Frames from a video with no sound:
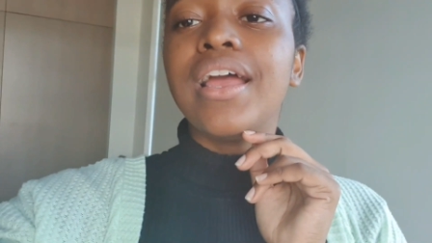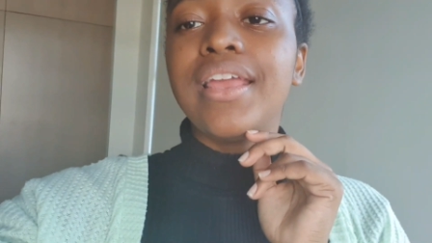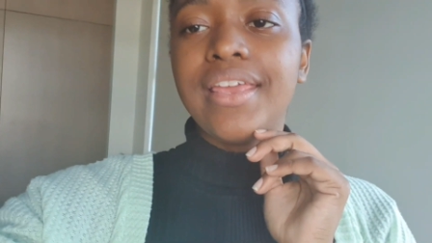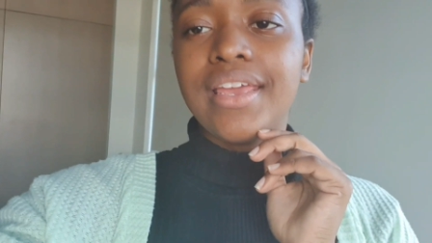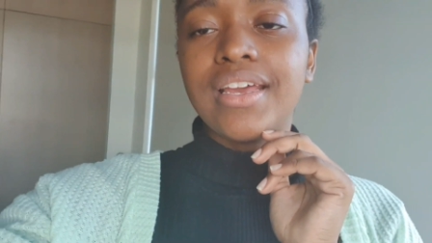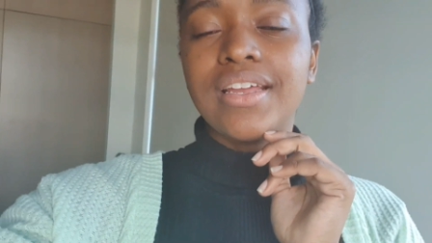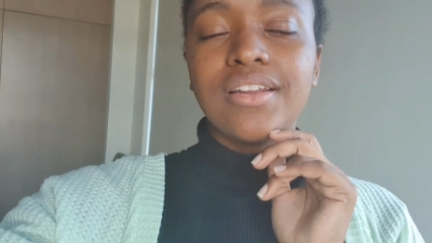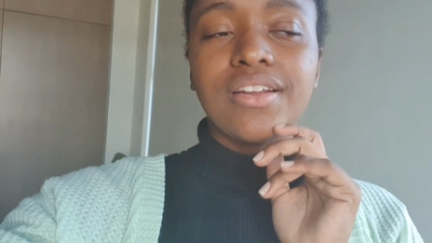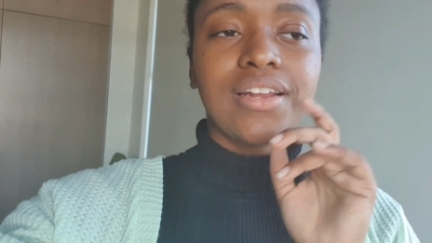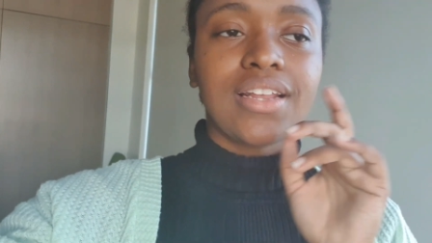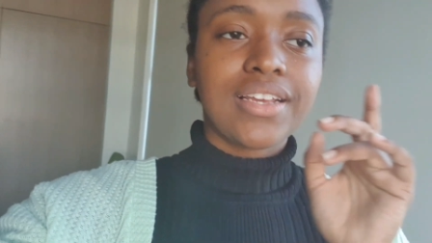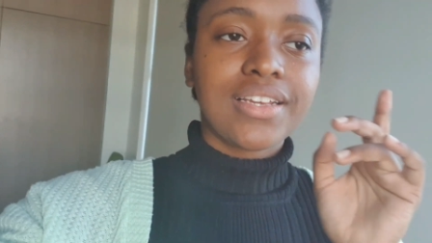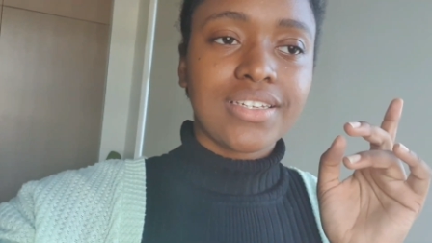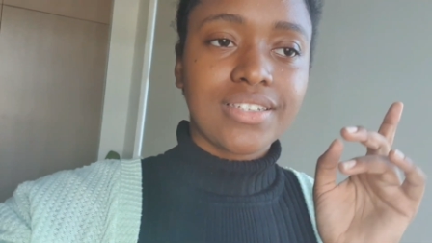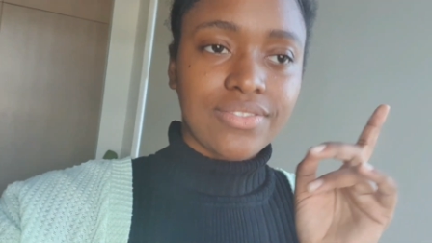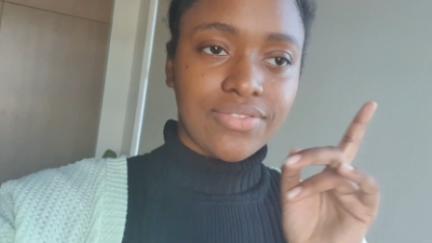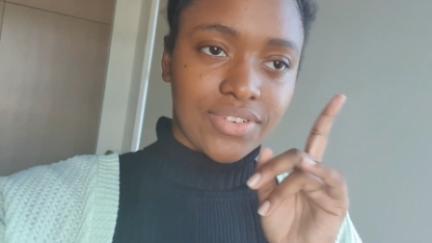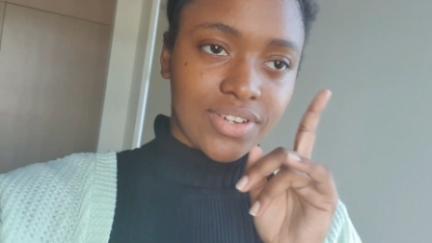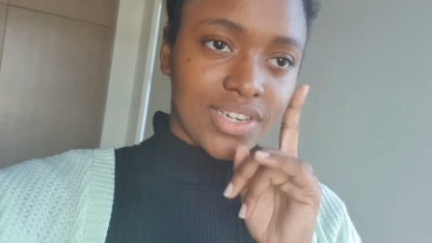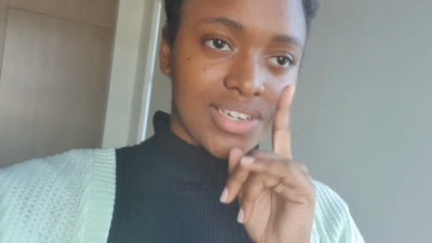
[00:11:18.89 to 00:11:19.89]
Yeah, the day
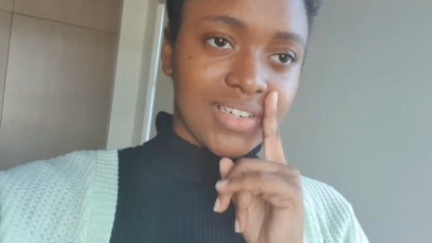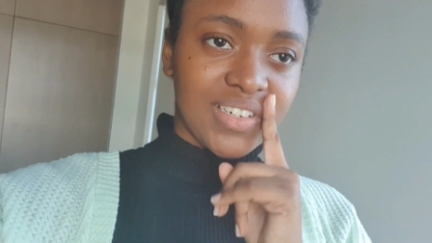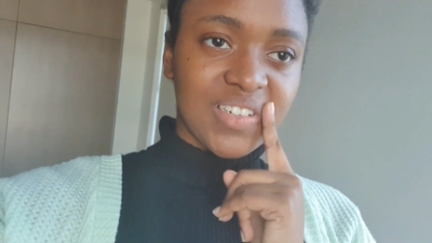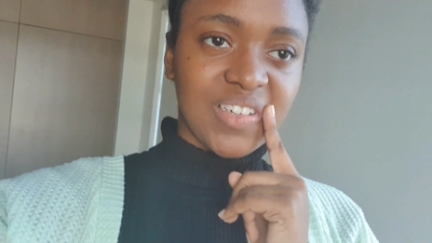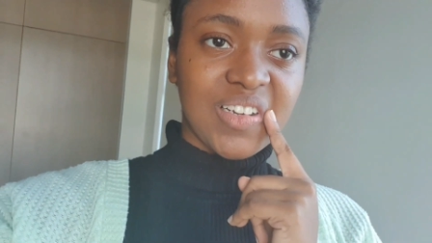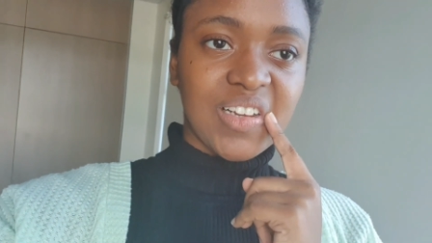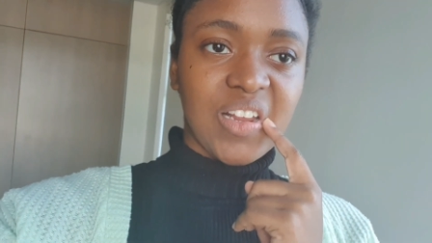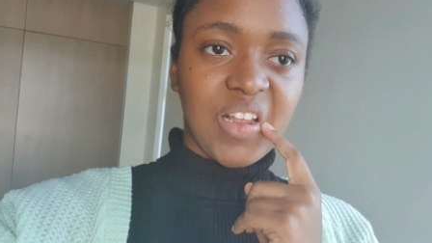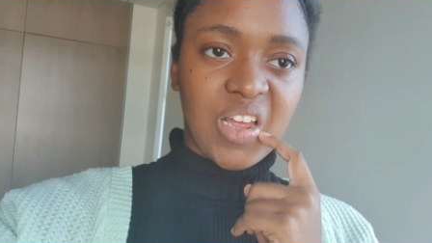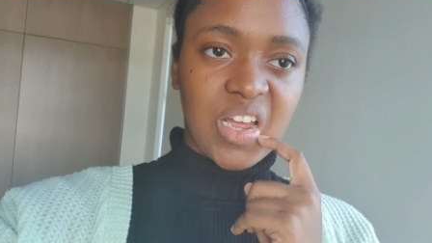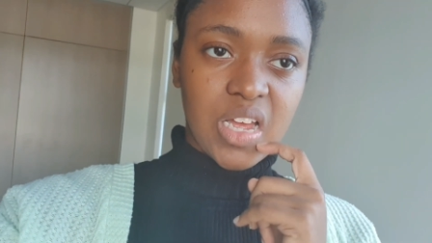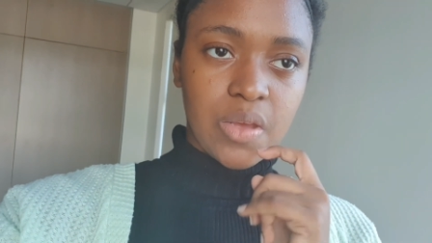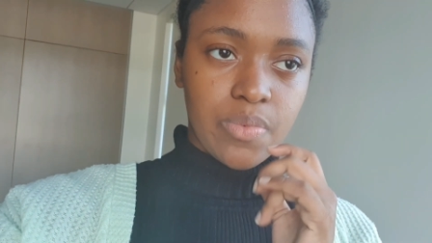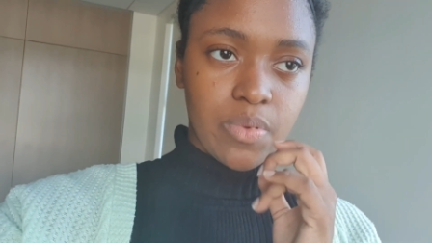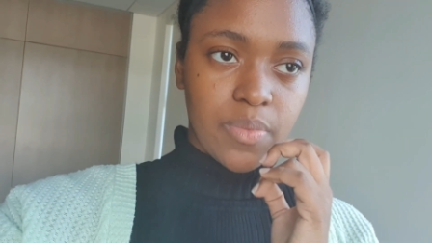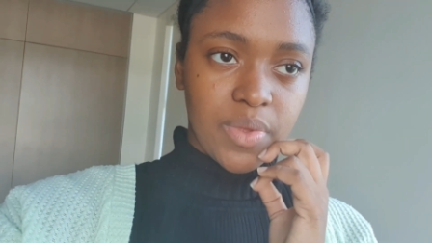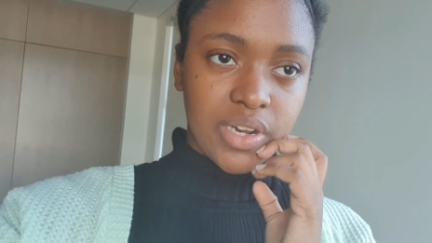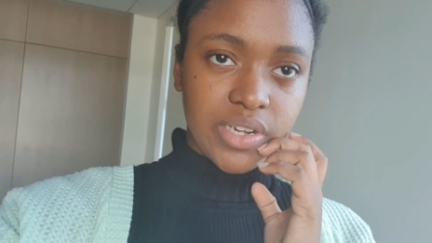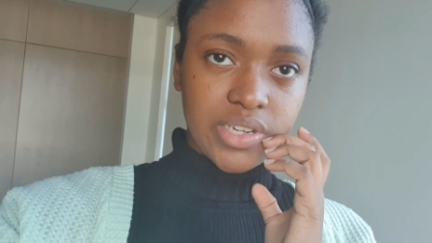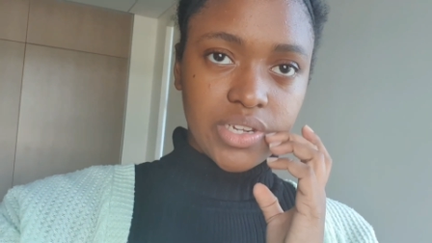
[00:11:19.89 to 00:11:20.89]
is finished a
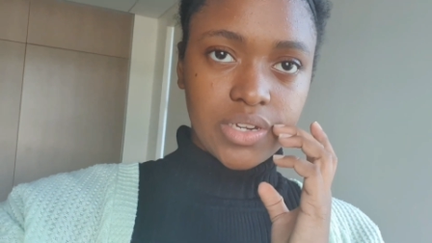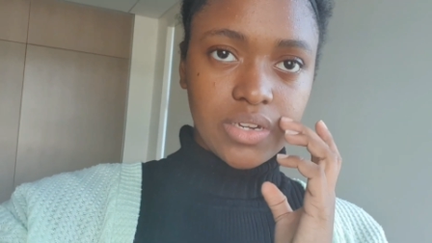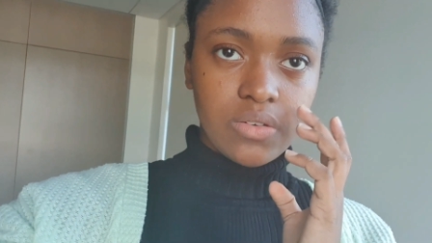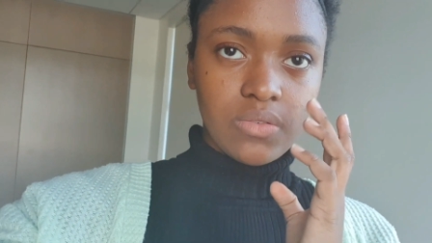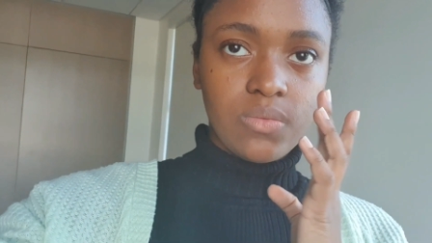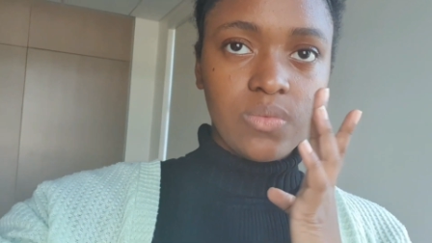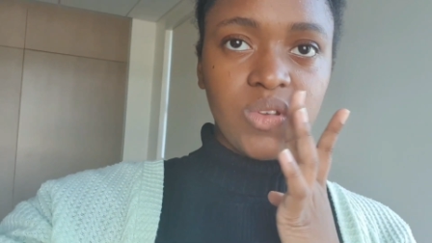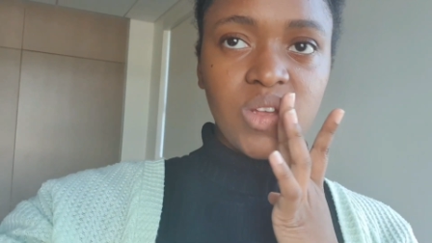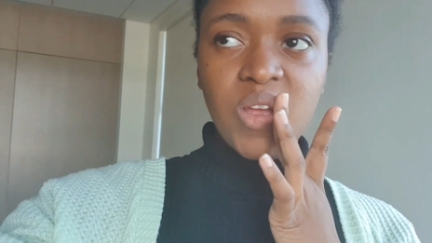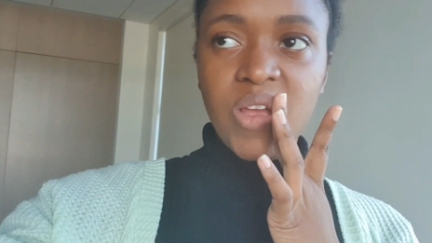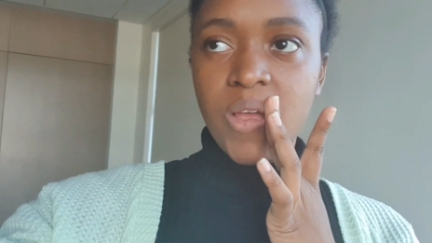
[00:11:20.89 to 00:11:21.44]
couple minutes ago.